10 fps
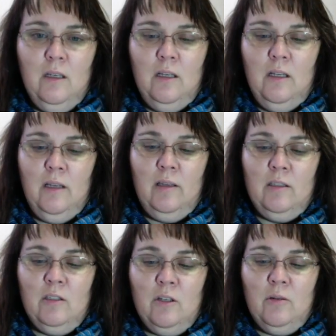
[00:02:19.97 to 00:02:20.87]
And I can
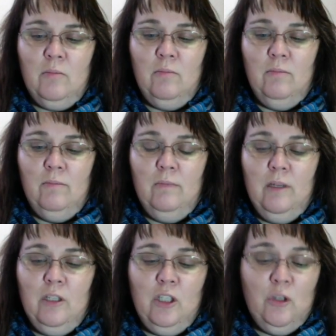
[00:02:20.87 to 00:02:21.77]
start
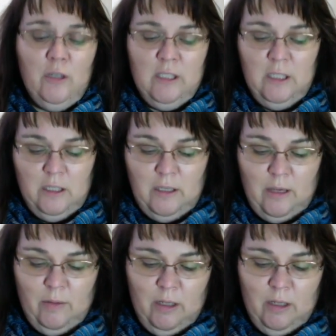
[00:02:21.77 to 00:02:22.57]
decreasing on that one,